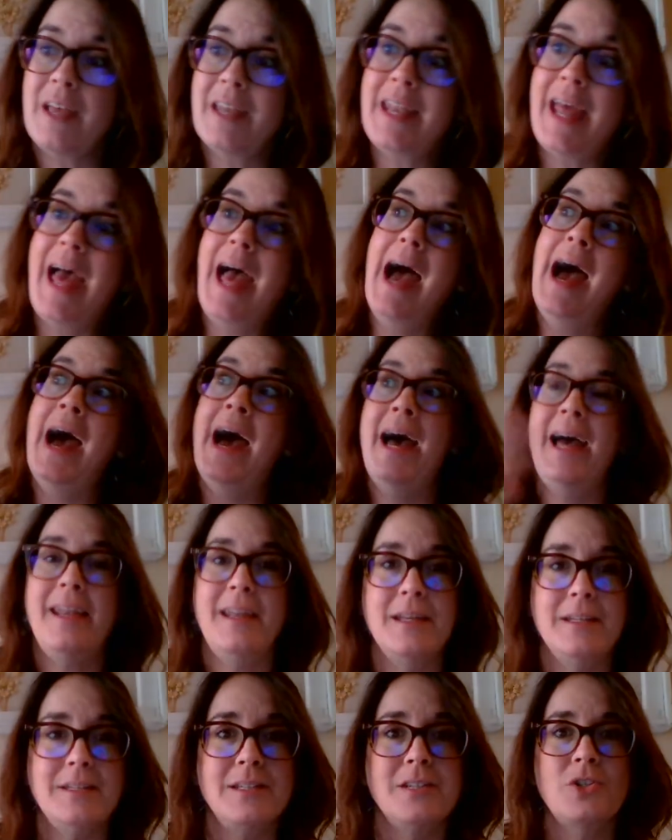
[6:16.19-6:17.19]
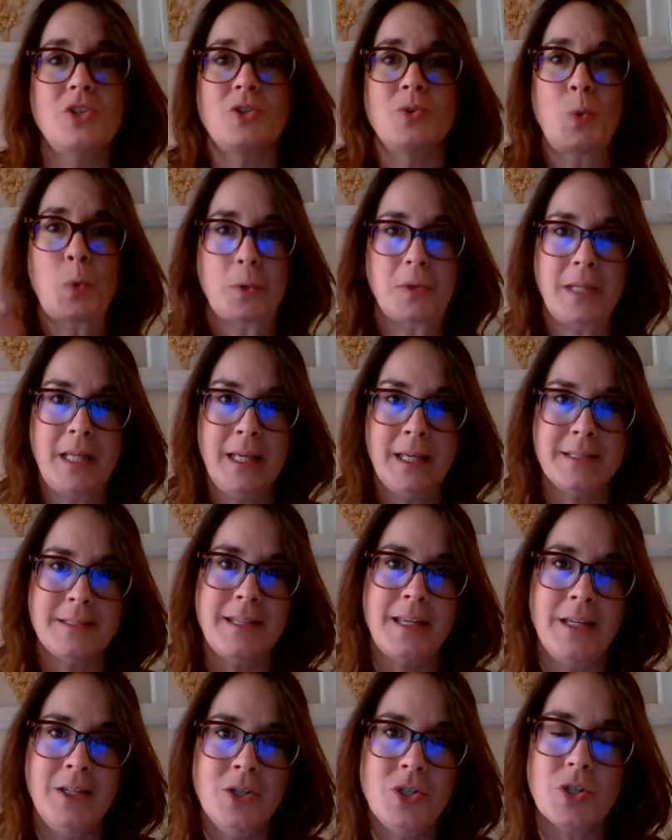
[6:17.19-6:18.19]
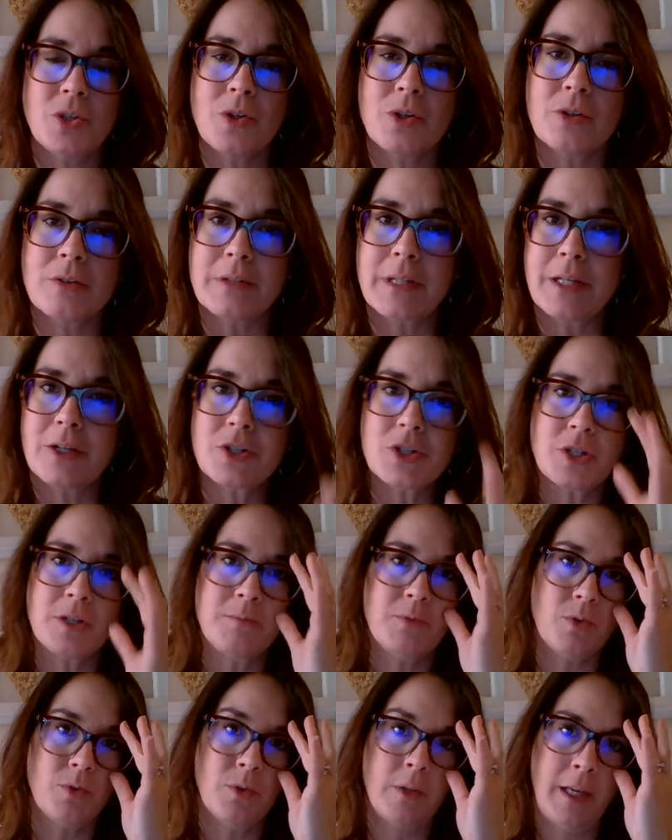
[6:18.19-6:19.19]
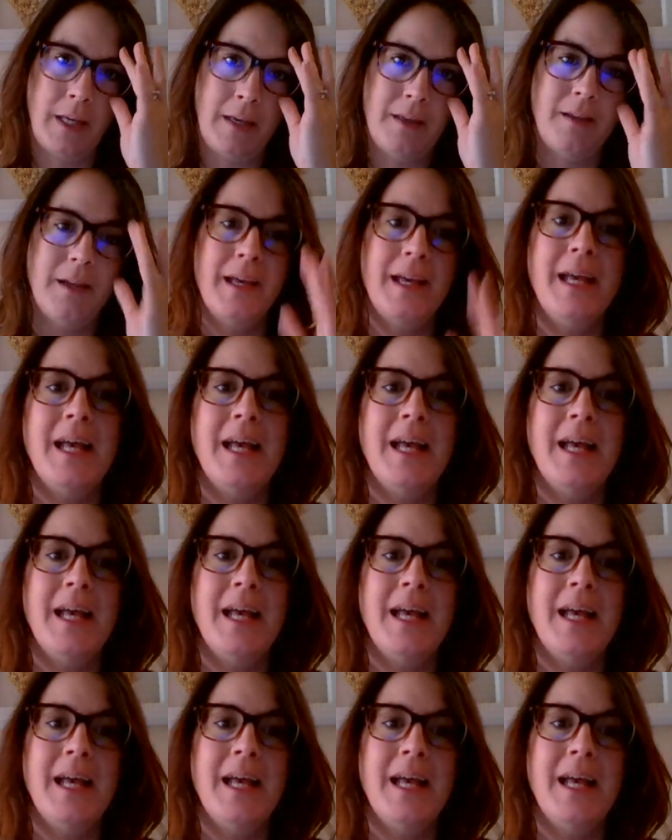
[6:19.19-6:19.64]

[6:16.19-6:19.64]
and add additional things into your leadership toolkit?